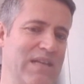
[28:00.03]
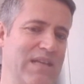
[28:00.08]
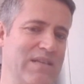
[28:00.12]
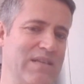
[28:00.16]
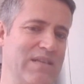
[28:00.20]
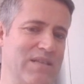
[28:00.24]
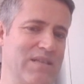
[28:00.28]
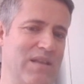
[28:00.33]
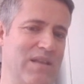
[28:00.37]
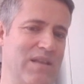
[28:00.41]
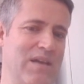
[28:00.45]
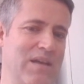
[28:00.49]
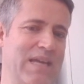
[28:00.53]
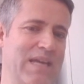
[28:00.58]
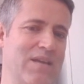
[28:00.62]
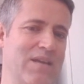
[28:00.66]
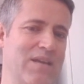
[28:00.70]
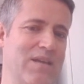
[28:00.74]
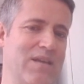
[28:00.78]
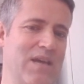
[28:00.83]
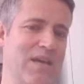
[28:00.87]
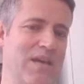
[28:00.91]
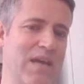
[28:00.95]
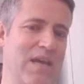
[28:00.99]
things
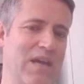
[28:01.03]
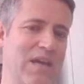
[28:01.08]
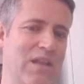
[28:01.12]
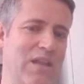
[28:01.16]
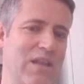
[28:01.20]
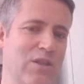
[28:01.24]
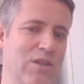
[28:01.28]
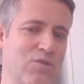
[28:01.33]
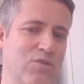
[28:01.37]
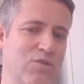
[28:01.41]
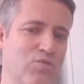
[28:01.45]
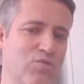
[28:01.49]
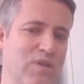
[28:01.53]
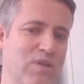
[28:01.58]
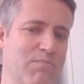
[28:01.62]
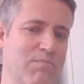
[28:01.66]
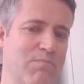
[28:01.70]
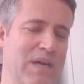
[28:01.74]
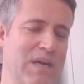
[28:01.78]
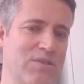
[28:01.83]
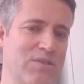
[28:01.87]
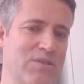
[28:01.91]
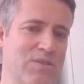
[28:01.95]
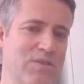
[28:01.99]
like lottery
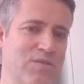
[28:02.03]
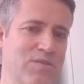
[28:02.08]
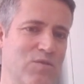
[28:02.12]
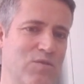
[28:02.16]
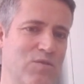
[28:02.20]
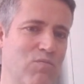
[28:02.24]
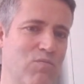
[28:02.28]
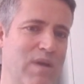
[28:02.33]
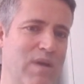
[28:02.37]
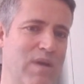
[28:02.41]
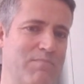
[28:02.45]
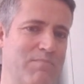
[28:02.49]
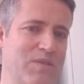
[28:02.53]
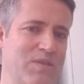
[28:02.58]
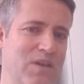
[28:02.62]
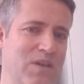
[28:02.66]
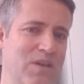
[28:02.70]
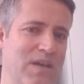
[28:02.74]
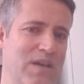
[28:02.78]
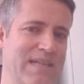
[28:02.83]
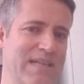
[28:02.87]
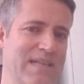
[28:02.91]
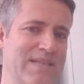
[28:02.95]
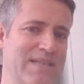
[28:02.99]
buttons on
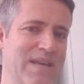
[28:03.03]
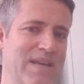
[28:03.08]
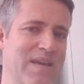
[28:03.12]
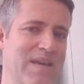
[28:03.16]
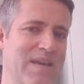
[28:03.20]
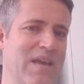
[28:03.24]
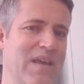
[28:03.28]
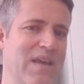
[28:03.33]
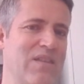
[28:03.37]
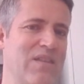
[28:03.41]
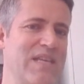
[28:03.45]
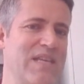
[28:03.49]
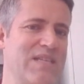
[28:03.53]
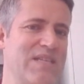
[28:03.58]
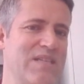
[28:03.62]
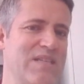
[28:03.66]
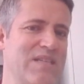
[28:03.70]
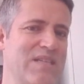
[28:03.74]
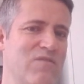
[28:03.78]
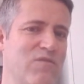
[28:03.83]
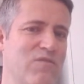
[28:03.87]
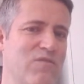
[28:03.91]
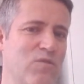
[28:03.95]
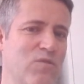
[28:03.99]
websites. This
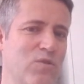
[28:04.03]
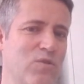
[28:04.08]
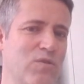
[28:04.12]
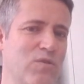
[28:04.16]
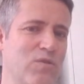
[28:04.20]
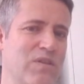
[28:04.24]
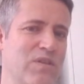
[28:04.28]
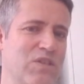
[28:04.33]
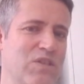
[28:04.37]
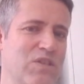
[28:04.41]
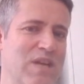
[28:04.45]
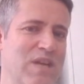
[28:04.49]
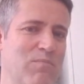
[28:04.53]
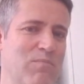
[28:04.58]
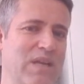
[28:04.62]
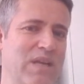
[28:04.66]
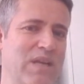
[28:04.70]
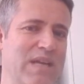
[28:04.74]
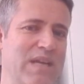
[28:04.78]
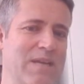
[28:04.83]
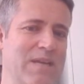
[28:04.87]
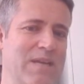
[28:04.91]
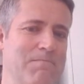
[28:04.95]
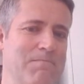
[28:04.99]
is for
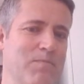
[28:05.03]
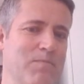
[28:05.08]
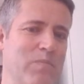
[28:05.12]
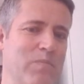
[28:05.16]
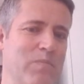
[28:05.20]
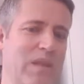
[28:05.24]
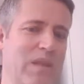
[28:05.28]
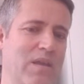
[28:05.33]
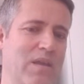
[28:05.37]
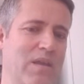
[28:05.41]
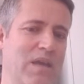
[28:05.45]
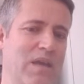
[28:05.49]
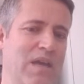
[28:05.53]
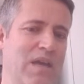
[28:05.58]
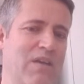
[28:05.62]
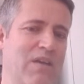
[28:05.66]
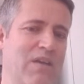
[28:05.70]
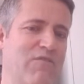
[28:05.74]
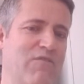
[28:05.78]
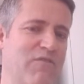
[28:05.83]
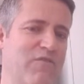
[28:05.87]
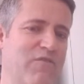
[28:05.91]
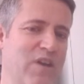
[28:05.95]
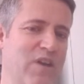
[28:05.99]
generally
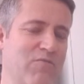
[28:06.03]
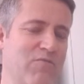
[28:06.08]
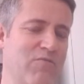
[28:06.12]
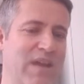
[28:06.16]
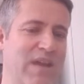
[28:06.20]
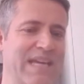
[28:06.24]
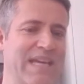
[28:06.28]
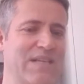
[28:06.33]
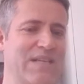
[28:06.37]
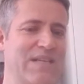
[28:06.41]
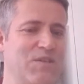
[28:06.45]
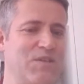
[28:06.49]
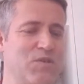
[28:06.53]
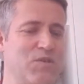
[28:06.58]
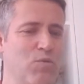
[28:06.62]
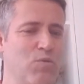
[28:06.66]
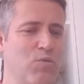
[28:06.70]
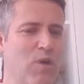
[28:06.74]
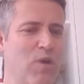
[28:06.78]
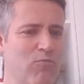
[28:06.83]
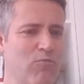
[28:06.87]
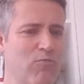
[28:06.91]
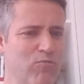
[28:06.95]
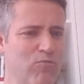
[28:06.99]
fundraisers
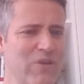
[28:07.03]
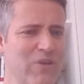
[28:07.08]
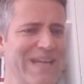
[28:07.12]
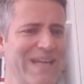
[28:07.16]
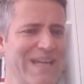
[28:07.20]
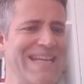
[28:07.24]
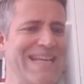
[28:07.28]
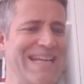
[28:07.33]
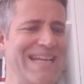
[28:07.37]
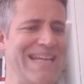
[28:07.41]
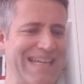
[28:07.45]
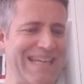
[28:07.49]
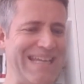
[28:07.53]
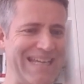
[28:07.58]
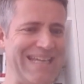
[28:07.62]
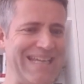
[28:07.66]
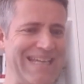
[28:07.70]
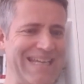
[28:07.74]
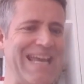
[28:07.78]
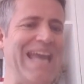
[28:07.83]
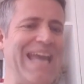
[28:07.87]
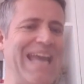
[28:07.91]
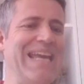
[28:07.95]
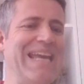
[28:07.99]
who are really
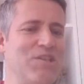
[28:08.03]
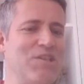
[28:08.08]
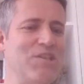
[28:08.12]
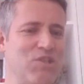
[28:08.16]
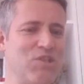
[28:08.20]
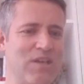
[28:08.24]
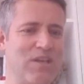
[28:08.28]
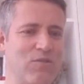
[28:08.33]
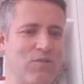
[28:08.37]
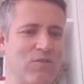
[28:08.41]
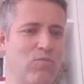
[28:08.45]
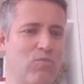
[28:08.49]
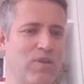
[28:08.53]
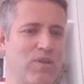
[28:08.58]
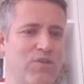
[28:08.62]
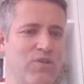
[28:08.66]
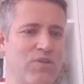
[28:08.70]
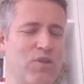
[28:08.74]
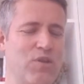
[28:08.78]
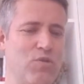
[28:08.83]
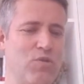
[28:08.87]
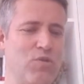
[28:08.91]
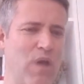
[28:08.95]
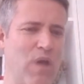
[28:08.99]
engaging
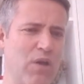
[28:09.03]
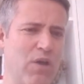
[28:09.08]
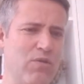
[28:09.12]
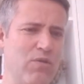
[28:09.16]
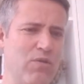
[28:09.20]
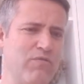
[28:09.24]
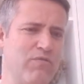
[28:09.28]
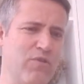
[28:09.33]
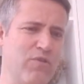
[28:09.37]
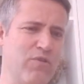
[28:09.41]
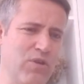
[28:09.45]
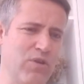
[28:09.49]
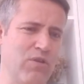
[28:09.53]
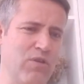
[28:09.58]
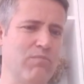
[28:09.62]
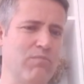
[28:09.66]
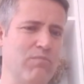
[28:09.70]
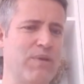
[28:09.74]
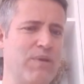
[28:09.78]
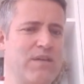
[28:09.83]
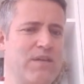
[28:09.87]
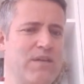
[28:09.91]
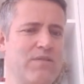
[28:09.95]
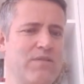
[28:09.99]
with you over a long
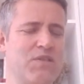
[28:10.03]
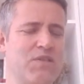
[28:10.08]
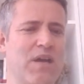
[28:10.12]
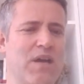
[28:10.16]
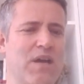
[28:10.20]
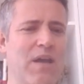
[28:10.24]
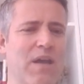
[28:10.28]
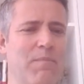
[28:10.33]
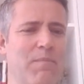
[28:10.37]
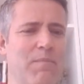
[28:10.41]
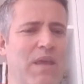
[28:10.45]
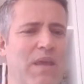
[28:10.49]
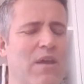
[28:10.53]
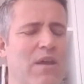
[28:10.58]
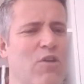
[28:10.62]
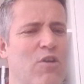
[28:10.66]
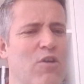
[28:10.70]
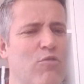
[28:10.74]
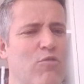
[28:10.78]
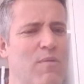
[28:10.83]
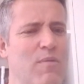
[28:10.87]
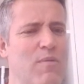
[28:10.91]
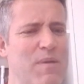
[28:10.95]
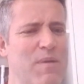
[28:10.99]
period of time.
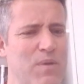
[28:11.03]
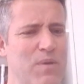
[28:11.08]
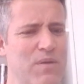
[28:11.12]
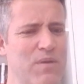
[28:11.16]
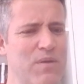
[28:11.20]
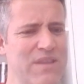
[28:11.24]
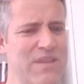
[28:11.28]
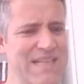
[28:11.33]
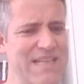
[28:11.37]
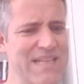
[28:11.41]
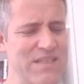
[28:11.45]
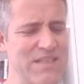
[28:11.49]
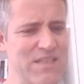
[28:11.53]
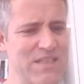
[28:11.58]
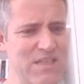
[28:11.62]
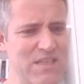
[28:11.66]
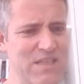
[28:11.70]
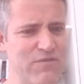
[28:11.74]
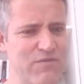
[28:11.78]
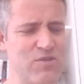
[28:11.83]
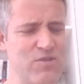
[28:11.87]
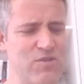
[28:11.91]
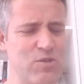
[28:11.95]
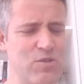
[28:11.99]
Remember, there's a
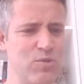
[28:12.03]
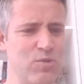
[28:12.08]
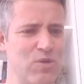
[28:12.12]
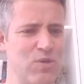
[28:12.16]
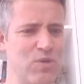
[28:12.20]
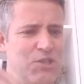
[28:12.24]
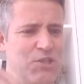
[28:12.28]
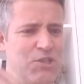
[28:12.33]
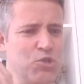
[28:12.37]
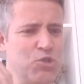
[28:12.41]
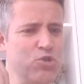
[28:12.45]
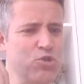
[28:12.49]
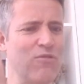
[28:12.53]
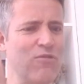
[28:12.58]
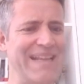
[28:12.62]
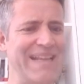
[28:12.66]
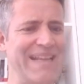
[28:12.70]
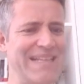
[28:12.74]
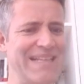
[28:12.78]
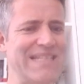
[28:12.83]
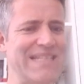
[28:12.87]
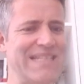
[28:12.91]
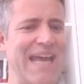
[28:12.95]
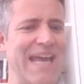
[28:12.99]
difference between
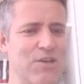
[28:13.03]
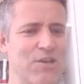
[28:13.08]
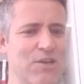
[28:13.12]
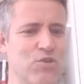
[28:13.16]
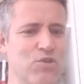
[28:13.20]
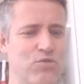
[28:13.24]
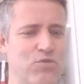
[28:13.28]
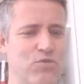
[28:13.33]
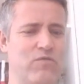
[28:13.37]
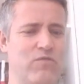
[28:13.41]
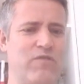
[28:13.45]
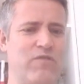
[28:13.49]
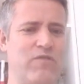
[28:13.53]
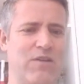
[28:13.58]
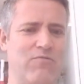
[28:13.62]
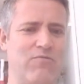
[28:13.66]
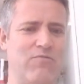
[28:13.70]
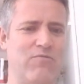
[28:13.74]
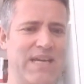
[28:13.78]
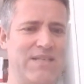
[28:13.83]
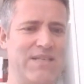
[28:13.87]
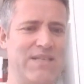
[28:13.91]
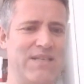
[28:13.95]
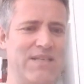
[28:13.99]
transactional
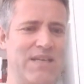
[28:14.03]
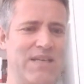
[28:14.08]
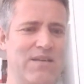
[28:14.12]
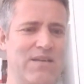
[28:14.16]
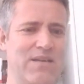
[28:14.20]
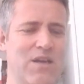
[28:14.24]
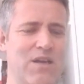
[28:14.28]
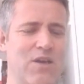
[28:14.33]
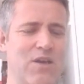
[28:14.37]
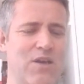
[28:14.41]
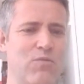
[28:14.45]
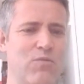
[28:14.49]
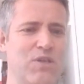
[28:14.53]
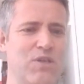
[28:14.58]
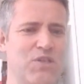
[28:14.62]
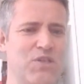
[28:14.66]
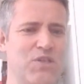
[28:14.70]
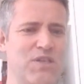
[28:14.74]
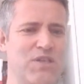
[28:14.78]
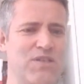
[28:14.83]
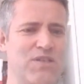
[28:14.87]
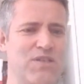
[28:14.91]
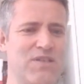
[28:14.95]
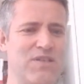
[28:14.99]
fundraising, which
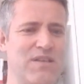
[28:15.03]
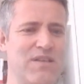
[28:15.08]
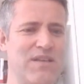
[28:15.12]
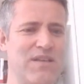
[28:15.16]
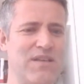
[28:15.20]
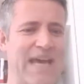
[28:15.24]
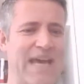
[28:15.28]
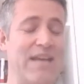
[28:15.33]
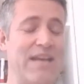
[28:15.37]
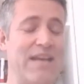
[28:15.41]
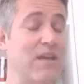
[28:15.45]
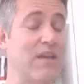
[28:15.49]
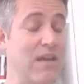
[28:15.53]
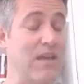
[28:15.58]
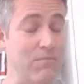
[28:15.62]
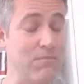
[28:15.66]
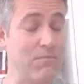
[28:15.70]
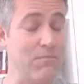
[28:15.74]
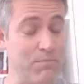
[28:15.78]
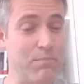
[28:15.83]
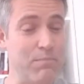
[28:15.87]
is, and